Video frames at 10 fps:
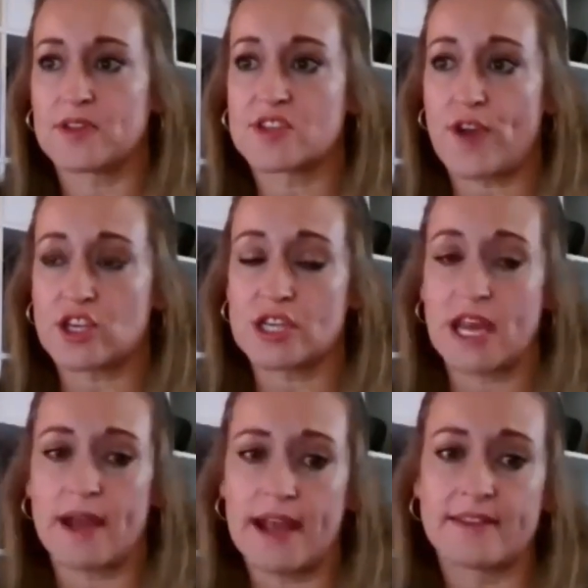scratching
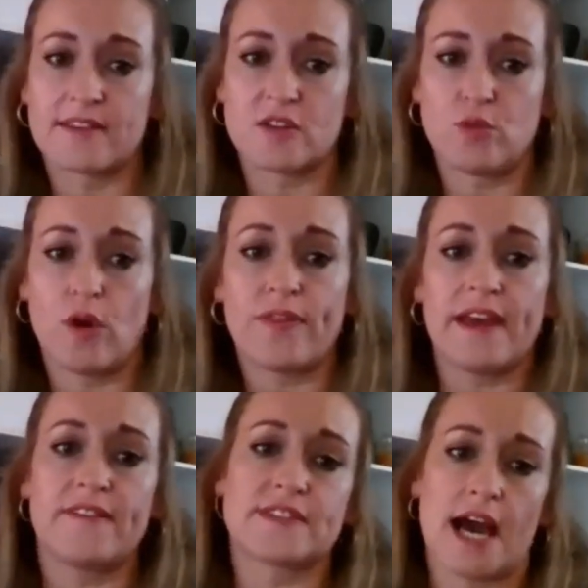our heads because what
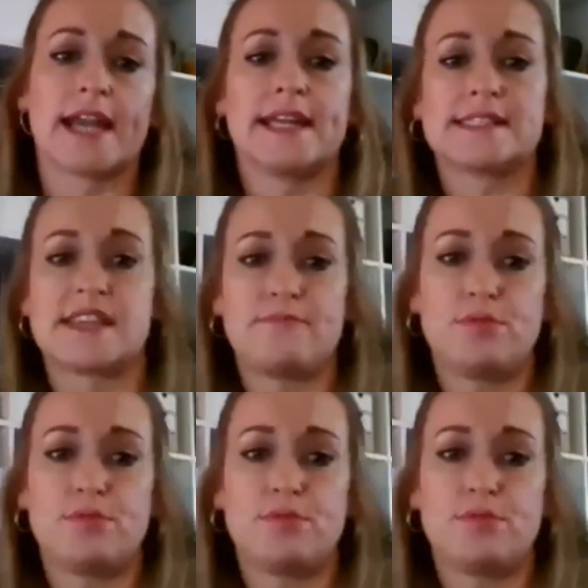they've done is they've